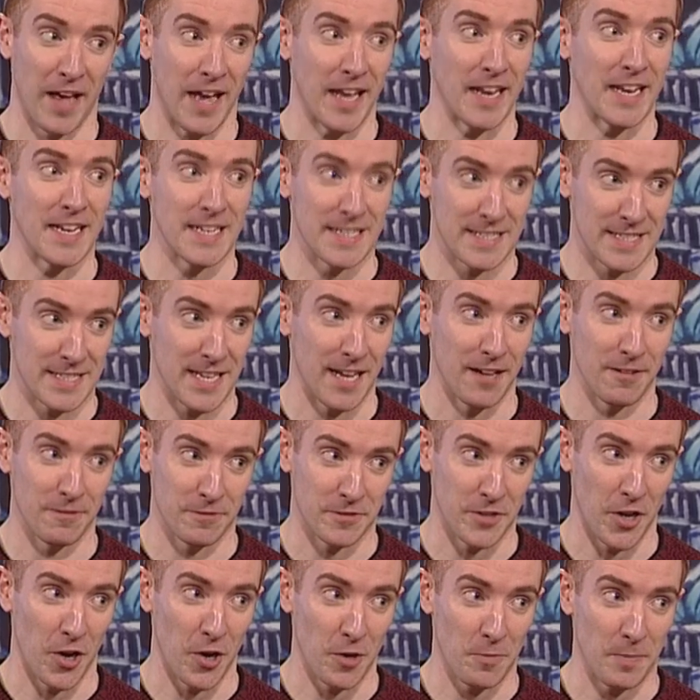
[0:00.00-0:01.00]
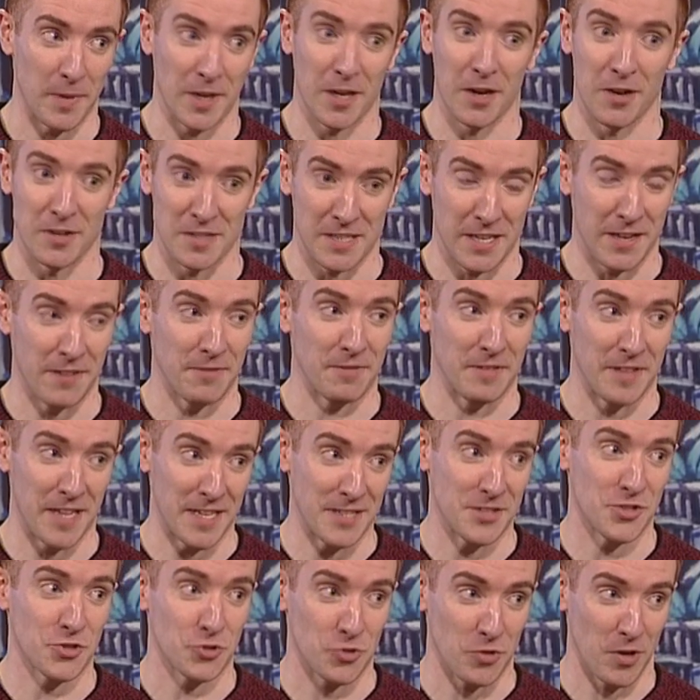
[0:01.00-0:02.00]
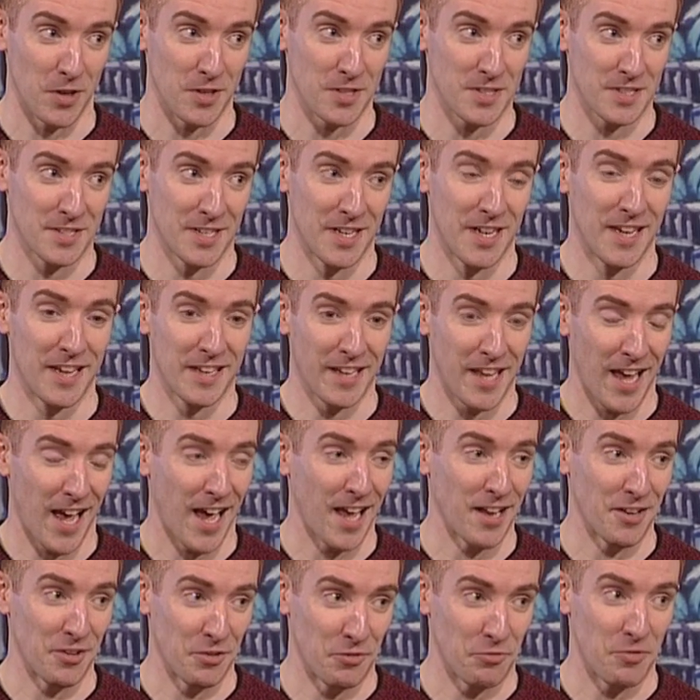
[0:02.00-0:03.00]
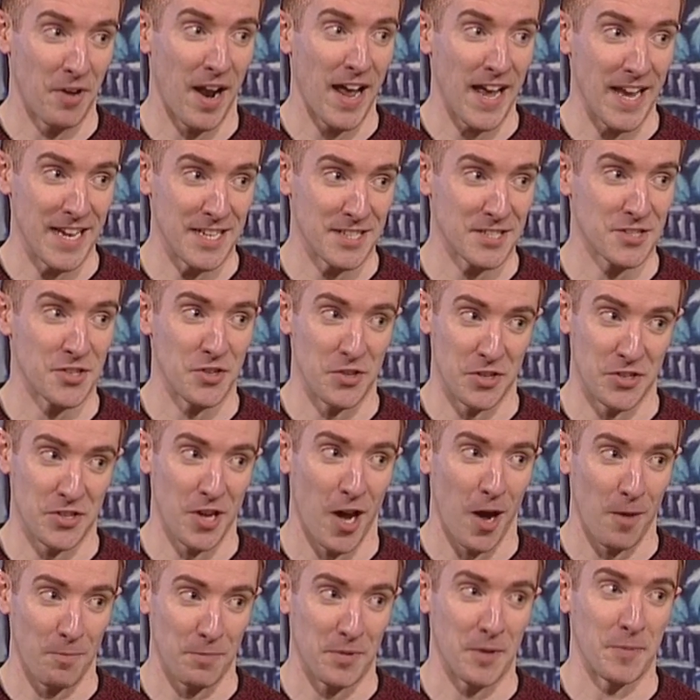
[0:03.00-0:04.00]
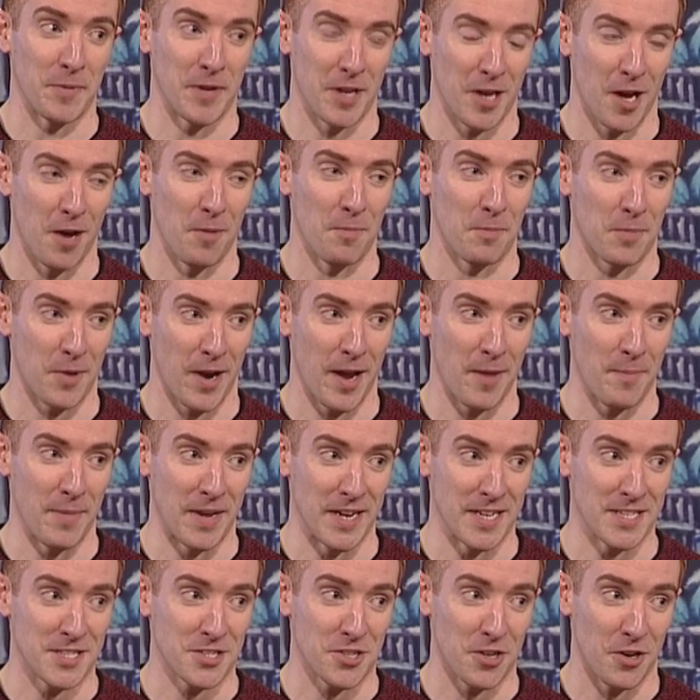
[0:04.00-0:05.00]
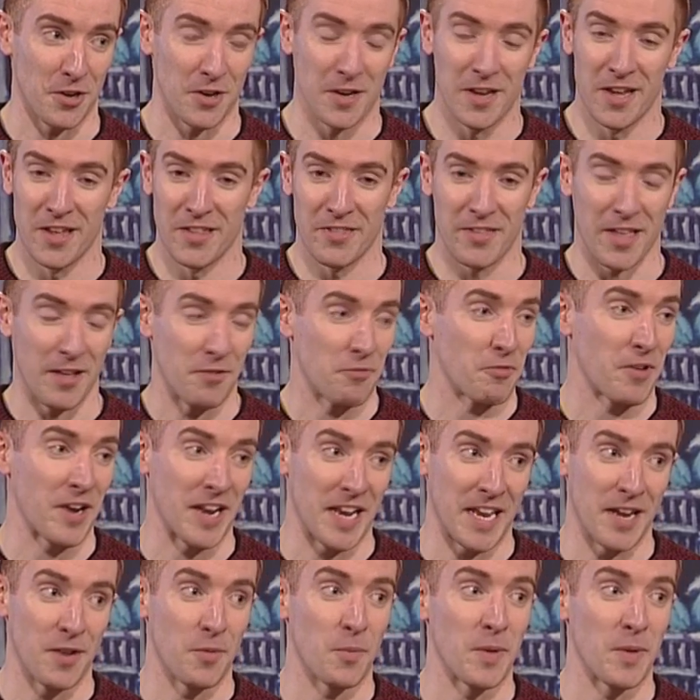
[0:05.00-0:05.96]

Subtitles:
any self-doubt, because if Liz Truss can rise to the top to become Prime Minister, then really